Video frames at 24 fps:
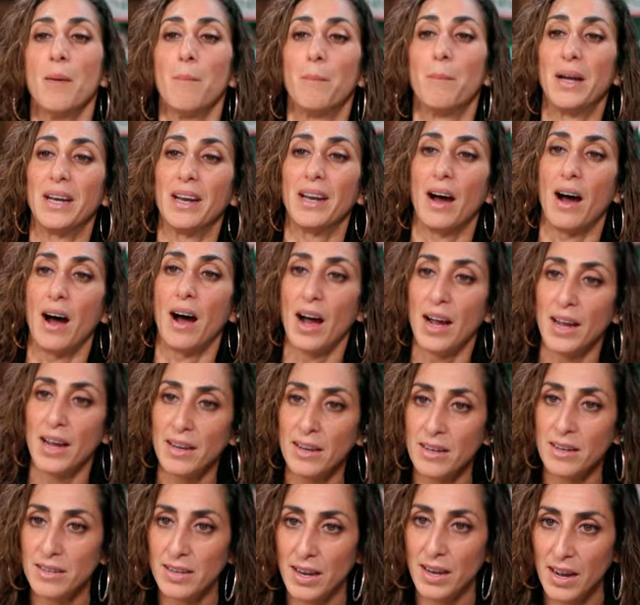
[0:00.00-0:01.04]
But
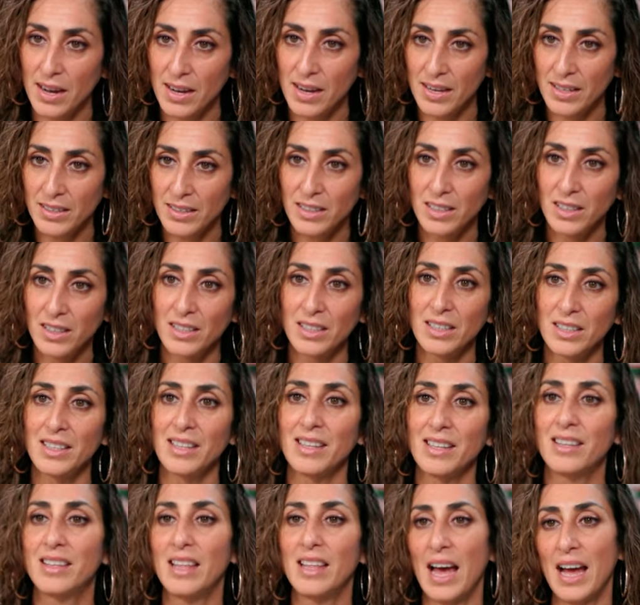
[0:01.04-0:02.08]
iodine,
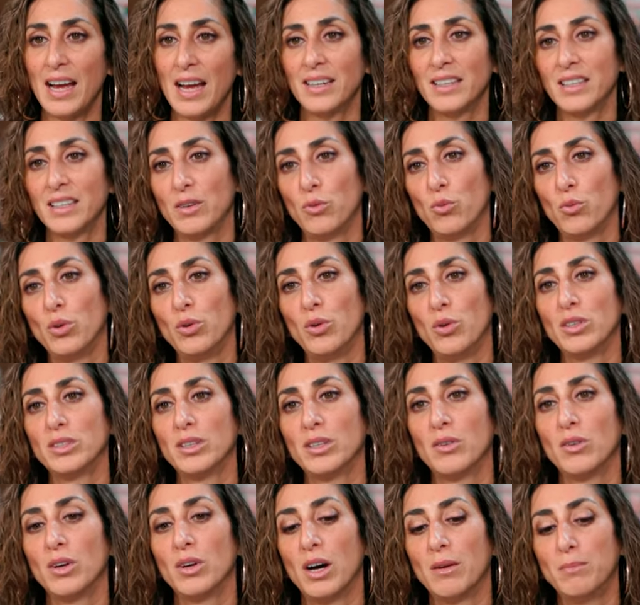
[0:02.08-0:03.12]
that
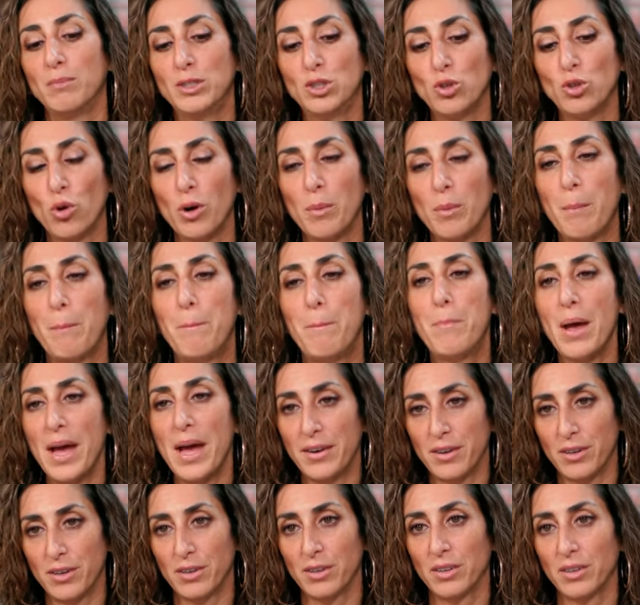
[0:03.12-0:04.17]
will absorb
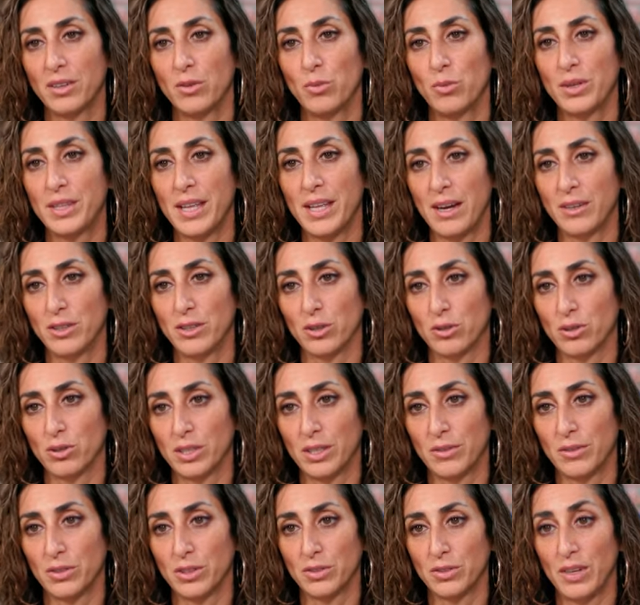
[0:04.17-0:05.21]
better without your
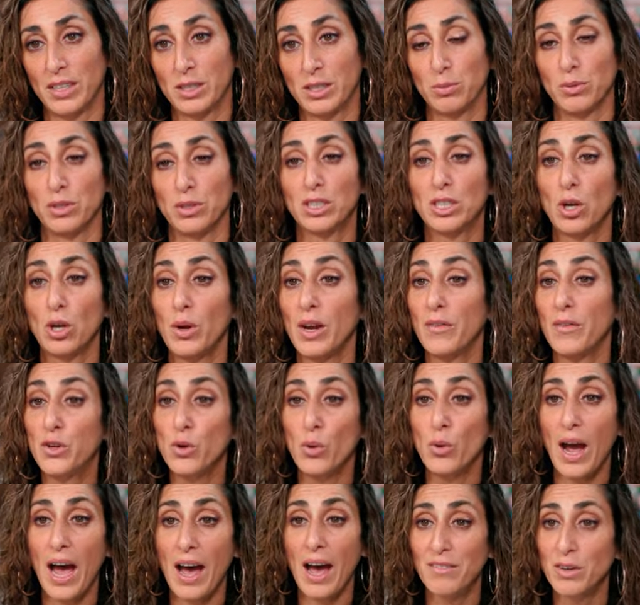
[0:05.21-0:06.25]
cruciferous vegetables. So if
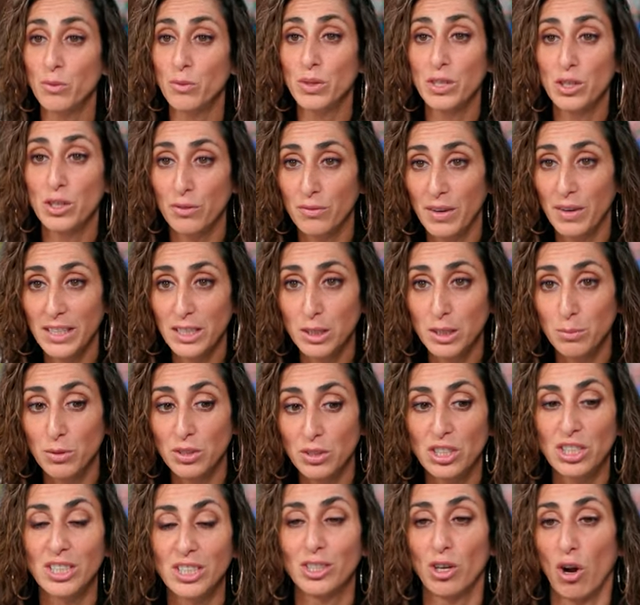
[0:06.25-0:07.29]
you have it with your
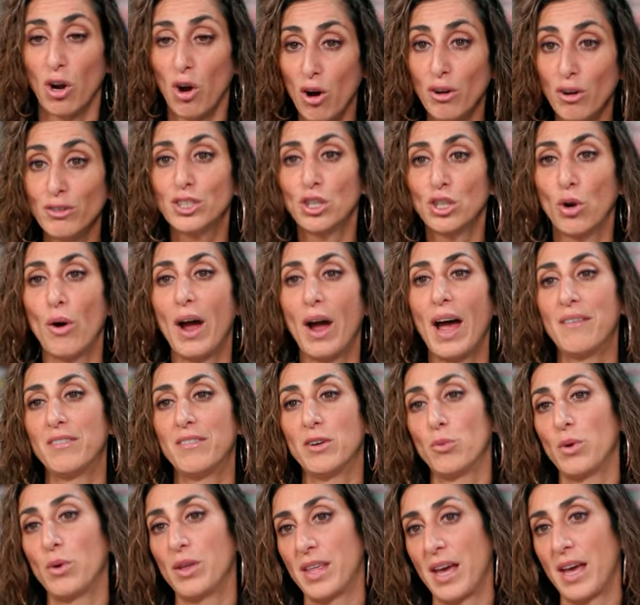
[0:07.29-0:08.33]
vegetables, just also have
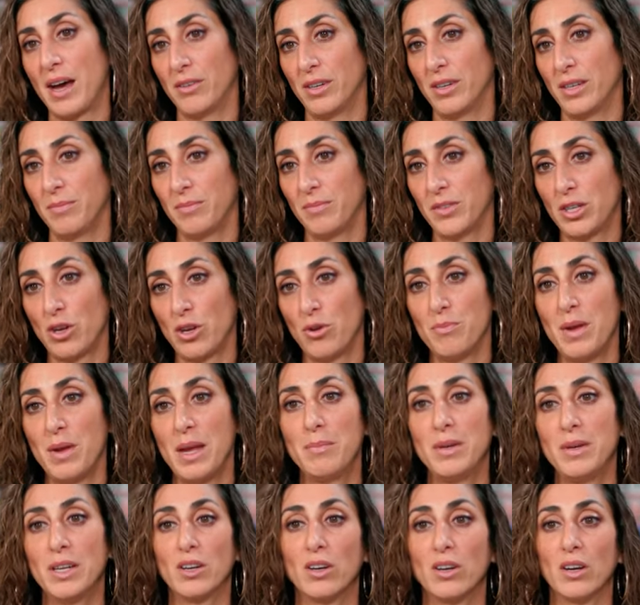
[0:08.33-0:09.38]
it without it. So
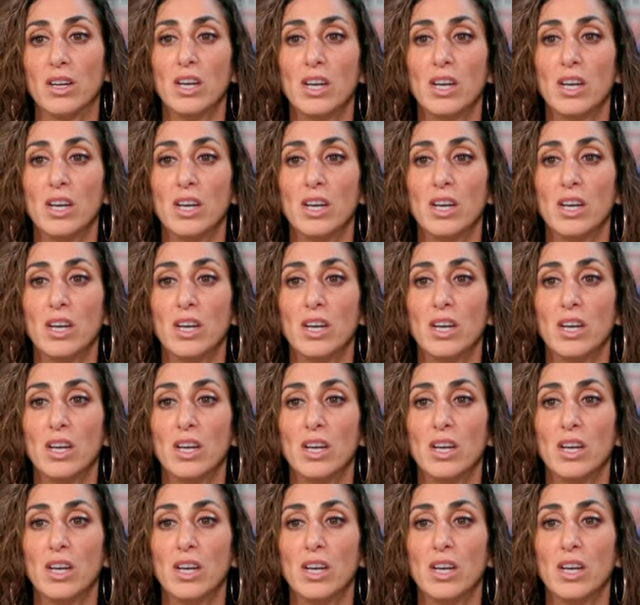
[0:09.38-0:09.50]
maybe